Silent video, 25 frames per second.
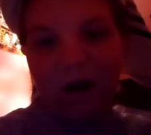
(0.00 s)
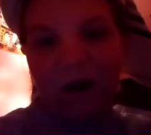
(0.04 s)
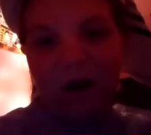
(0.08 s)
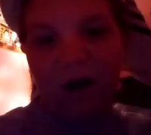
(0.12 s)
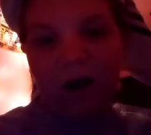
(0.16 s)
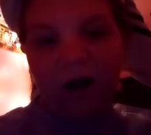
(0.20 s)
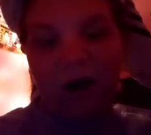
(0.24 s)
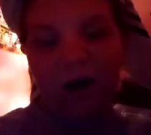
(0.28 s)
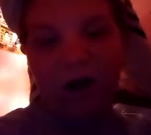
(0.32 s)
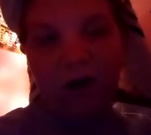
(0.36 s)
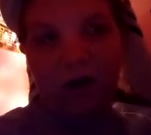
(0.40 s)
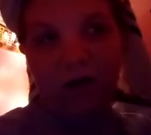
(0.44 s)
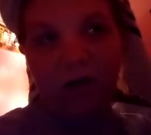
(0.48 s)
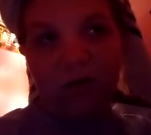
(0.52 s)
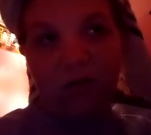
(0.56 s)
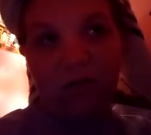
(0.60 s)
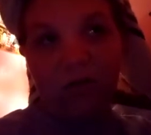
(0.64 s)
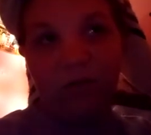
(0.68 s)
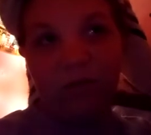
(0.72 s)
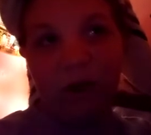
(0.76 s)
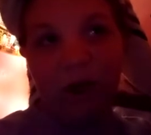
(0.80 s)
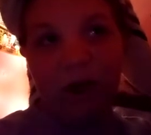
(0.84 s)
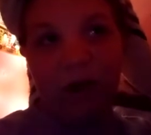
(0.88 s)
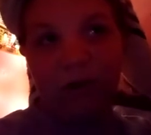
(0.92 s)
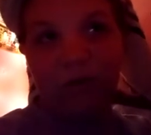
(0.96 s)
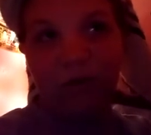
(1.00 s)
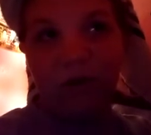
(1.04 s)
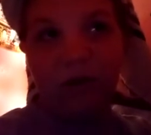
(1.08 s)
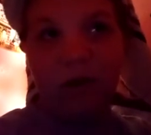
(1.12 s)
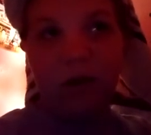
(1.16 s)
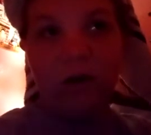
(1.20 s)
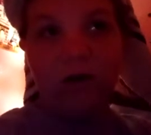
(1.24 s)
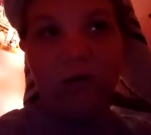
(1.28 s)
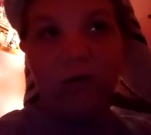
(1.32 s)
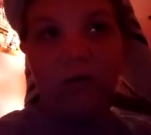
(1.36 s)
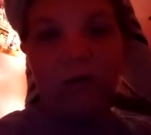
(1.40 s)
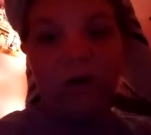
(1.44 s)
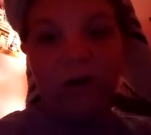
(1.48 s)
I saw
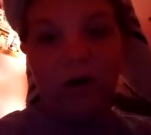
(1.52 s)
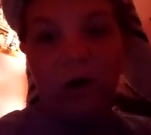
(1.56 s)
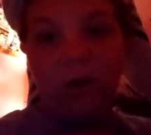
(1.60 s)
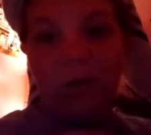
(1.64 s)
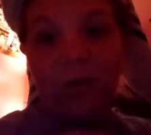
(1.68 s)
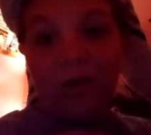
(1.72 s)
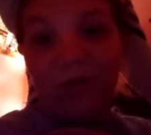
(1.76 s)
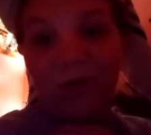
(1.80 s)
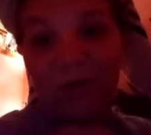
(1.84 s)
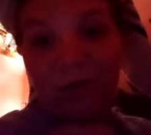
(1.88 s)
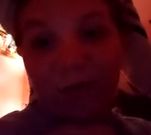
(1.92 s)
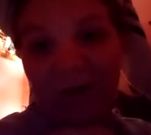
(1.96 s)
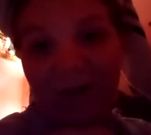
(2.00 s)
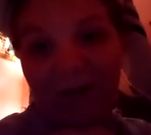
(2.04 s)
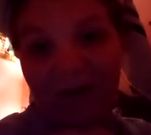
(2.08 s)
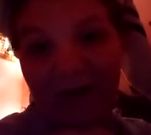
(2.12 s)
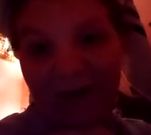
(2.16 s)
you in the comments of my